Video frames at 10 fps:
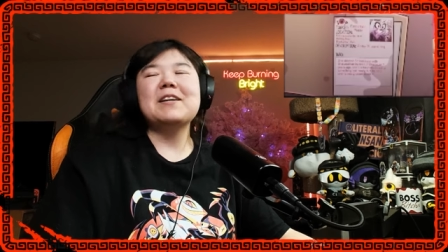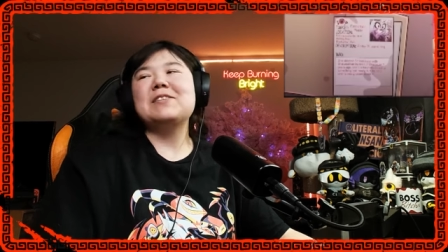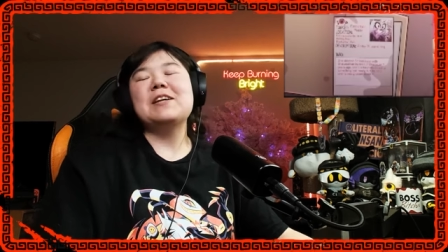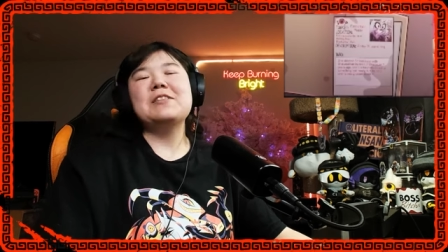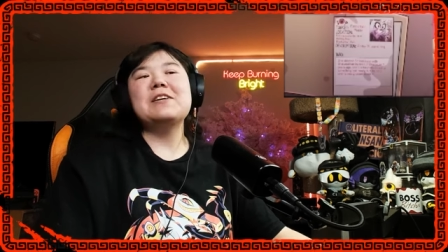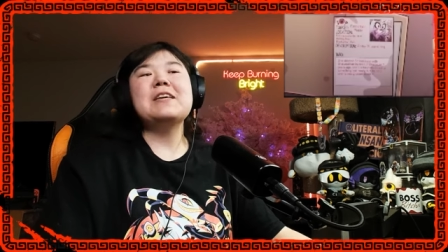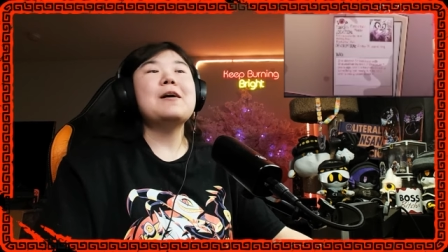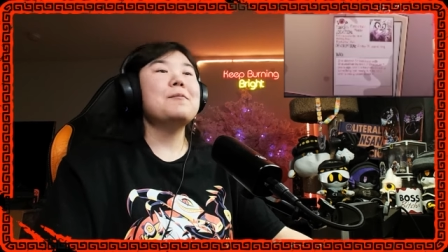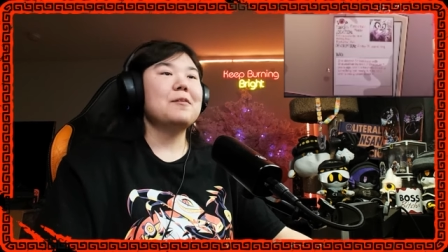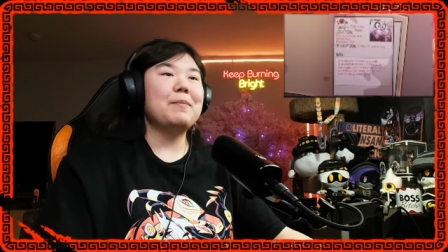going to say anything
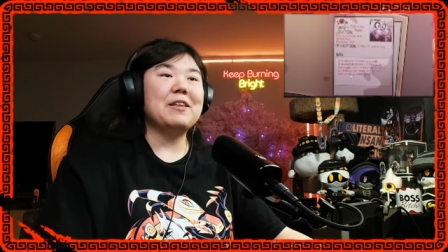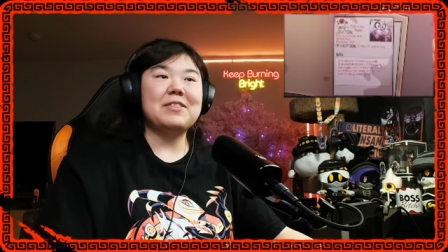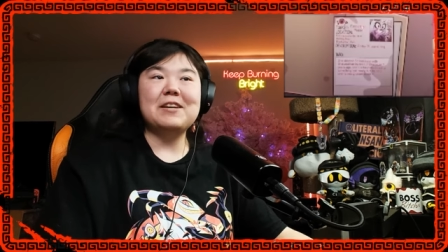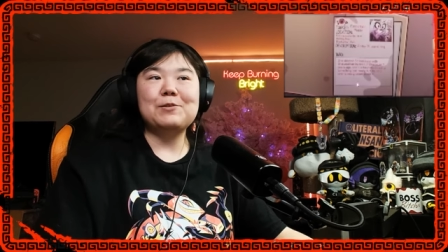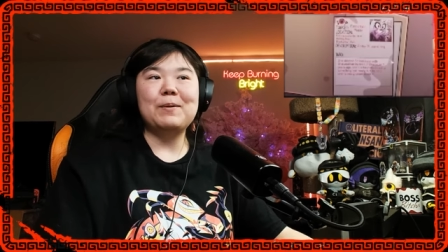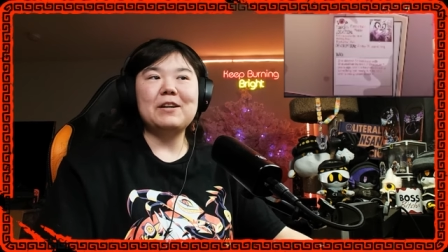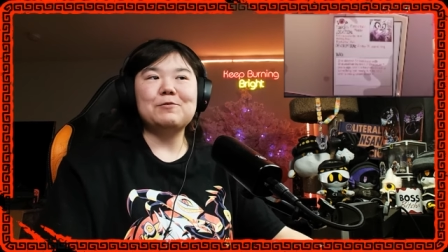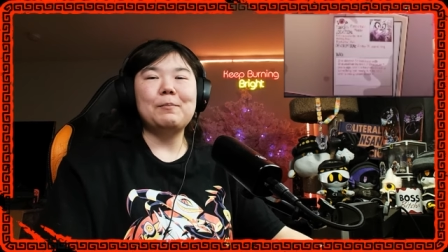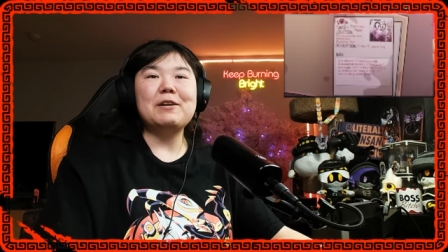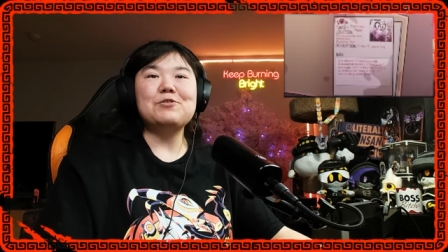yet about this because
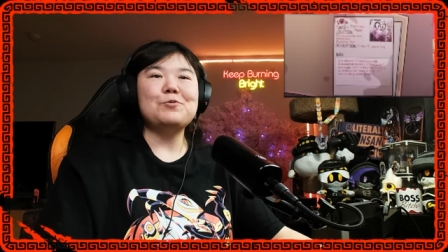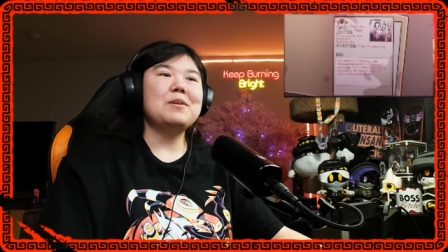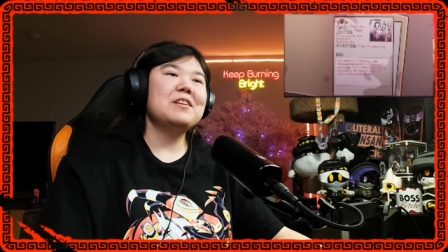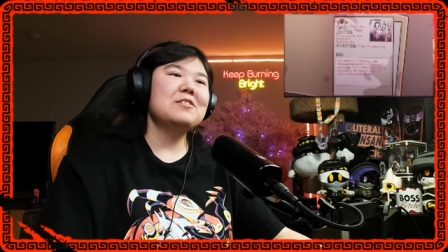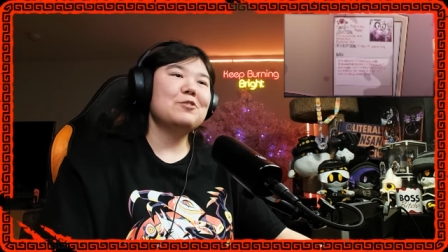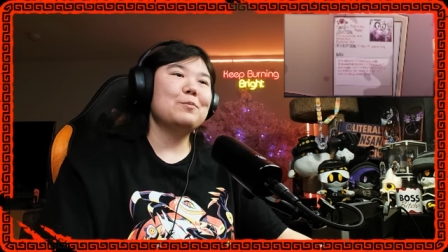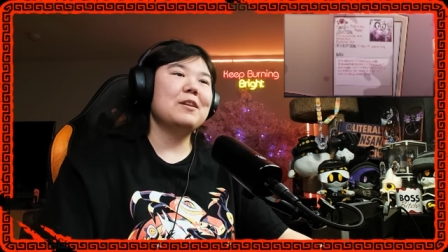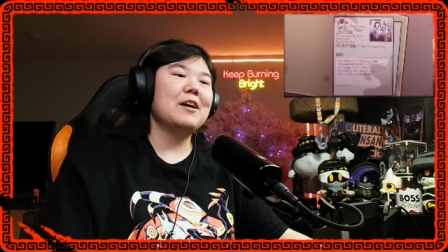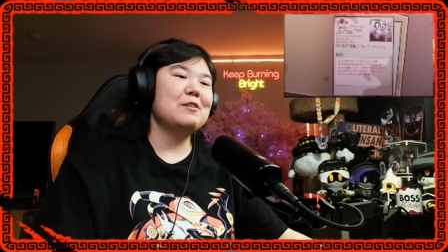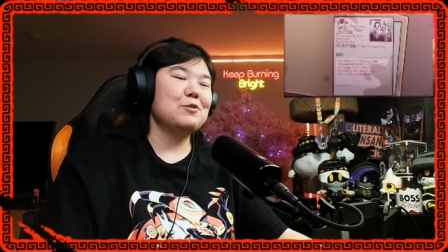we might zoom in, so it'll be
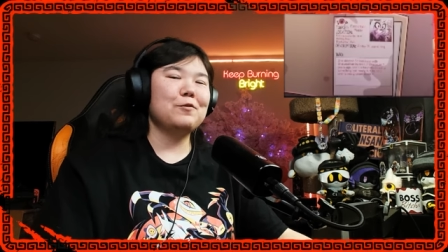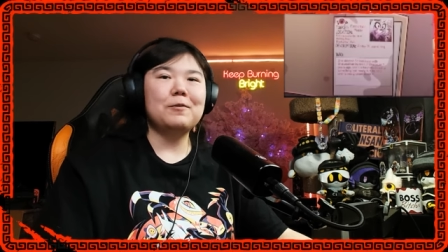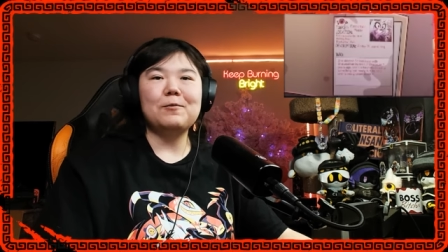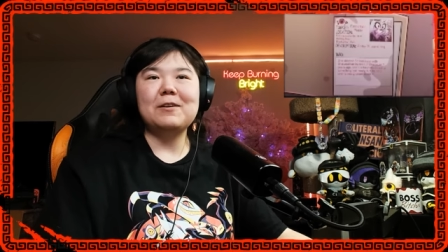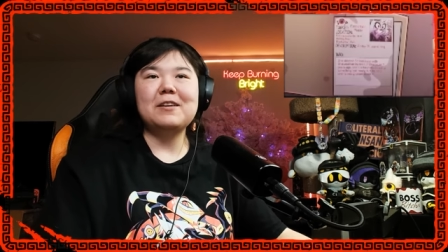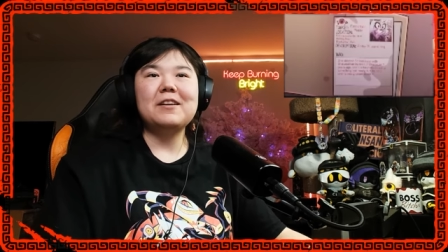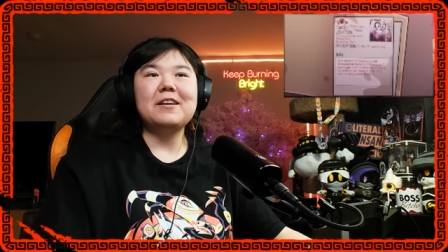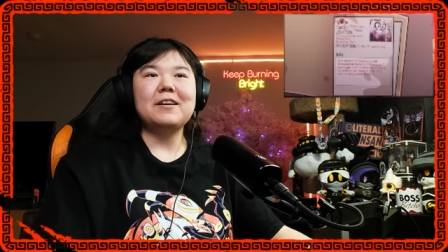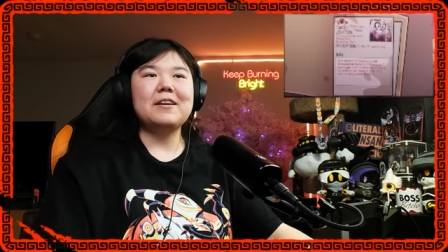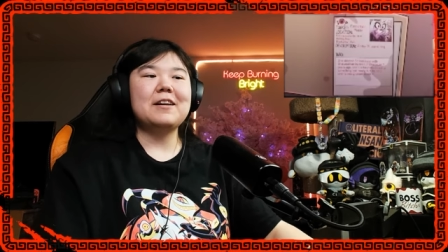a lot easier for me to read.
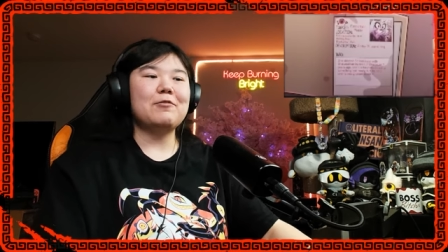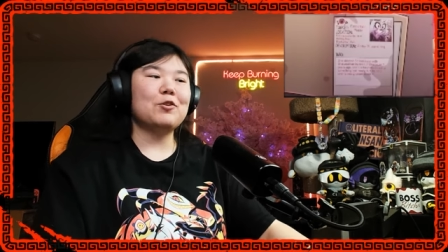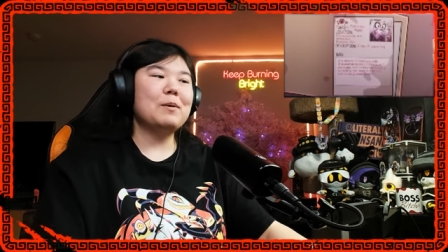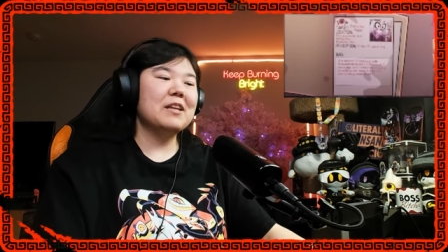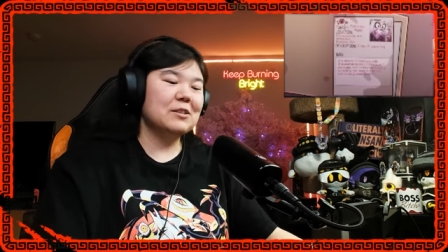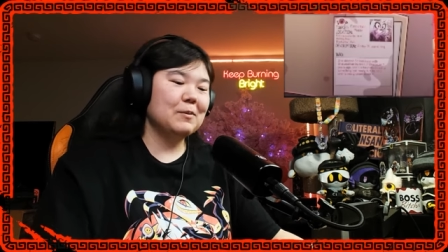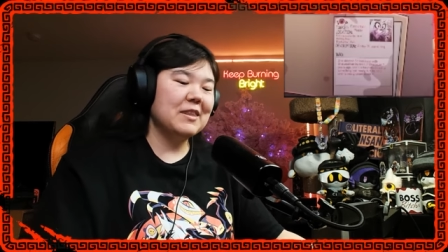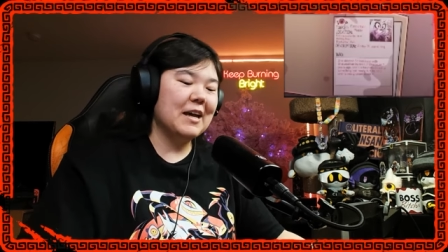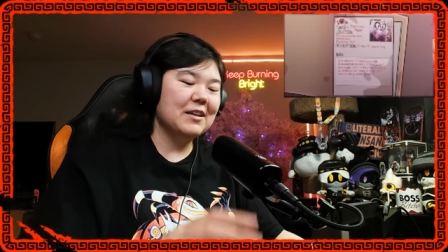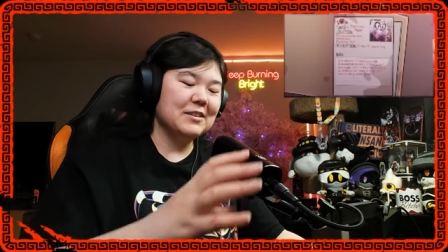And I've learned my lesson with
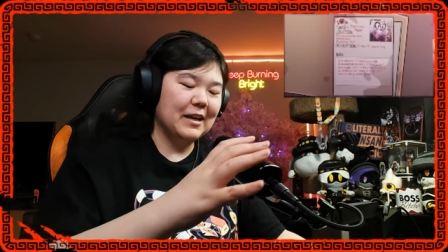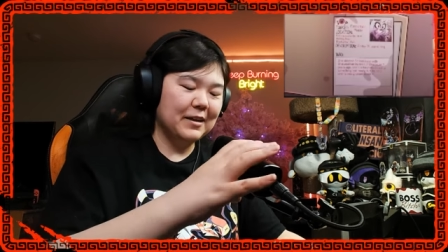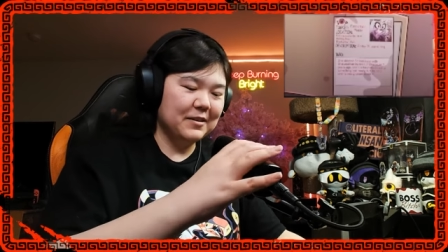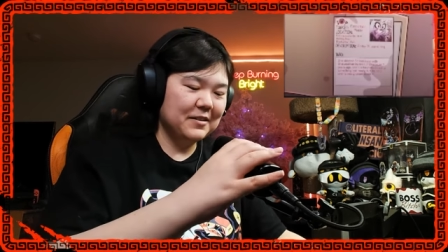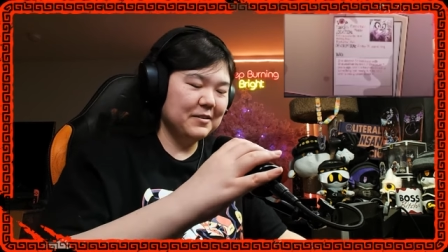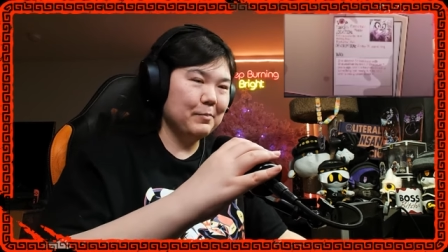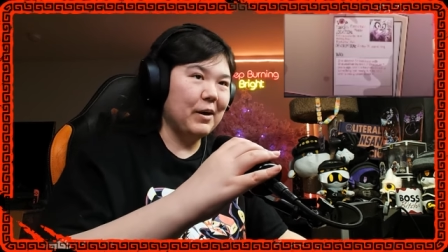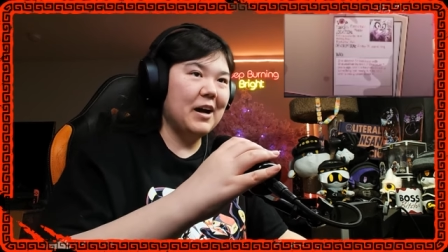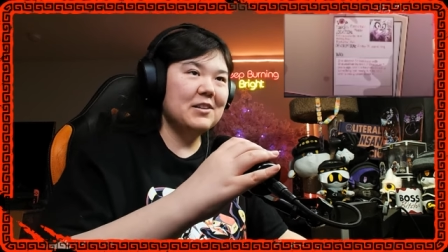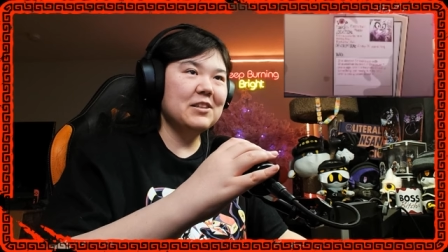that is I
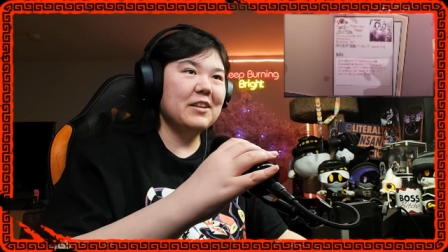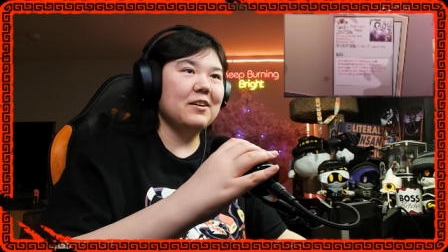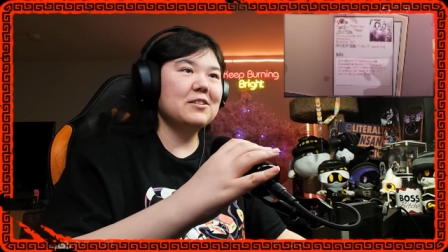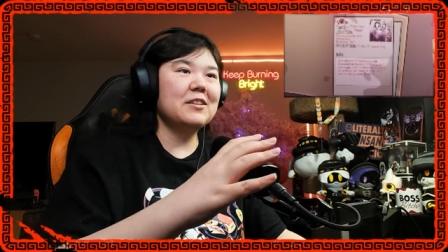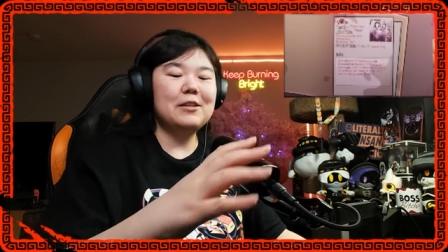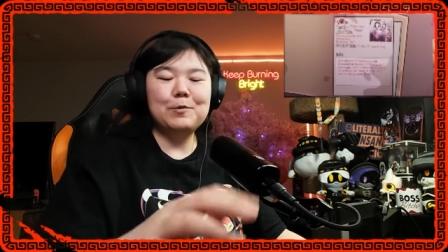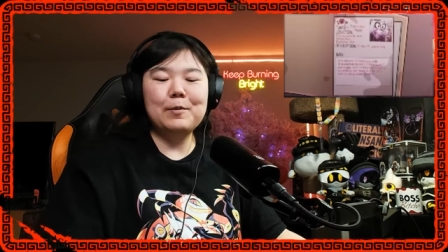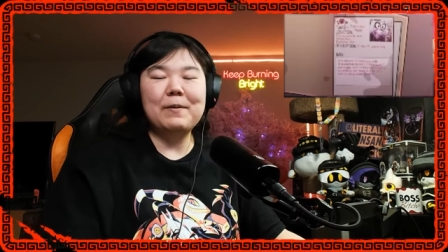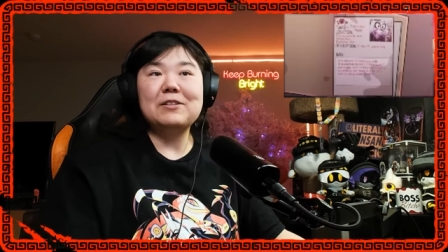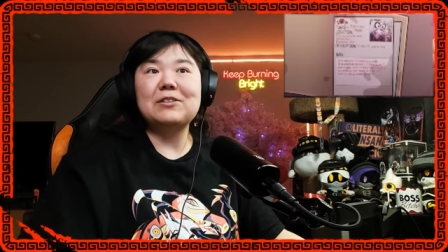pause and then all of a sudden they zoom
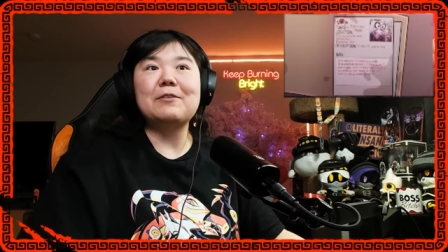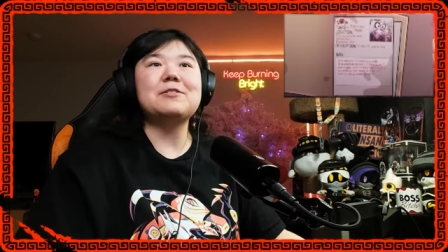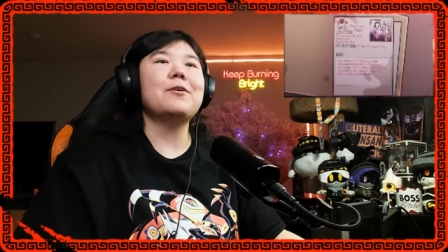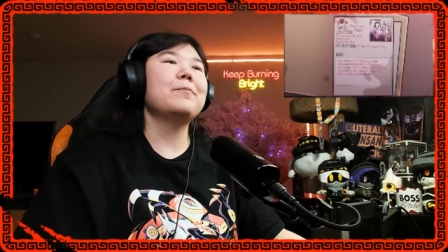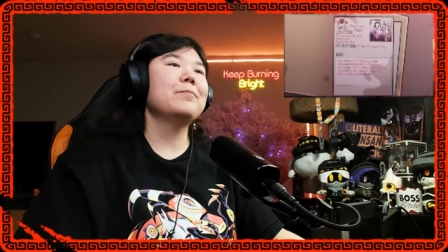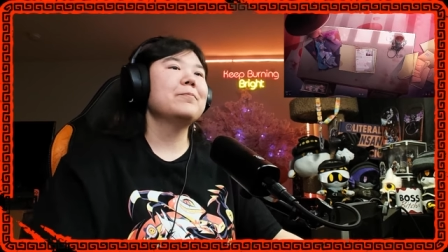up on stuff, so.